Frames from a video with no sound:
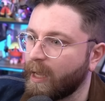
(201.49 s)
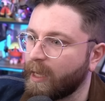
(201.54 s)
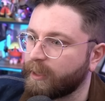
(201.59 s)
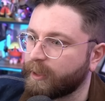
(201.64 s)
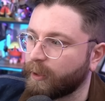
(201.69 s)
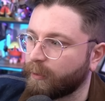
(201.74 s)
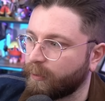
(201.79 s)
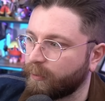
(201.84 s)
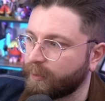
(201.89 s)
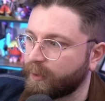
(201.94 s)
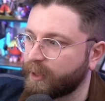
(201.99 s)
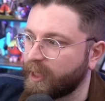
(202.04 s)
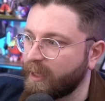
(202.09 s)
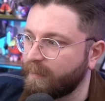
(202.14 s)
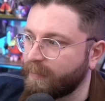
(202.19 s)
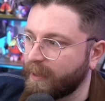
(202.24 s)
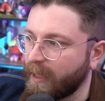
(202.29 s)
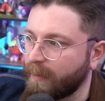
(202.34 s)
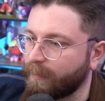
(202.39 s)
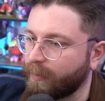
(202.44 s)
So they'll see
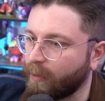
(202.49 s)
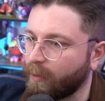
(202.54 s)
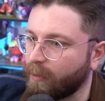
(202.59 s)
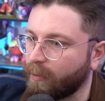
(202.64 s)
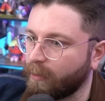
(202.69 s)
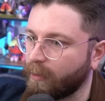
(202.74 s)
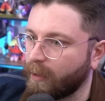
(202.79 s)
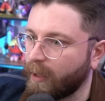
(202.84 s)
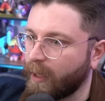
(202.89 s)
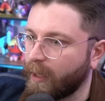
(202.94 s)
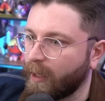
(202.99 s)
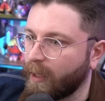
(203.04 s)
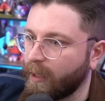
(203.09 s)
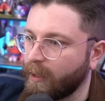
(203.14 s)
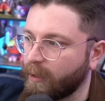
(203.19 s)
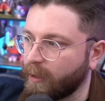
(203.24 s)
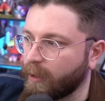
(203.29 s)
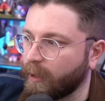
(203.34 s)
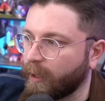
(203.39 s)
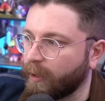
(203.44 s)
people,
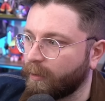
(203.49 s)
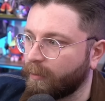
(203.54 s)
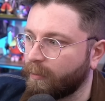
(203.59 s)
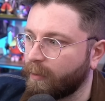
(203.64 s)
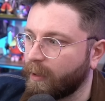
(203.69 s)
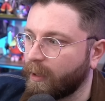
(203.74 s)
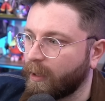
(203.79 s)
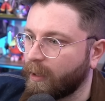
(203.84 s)
you know,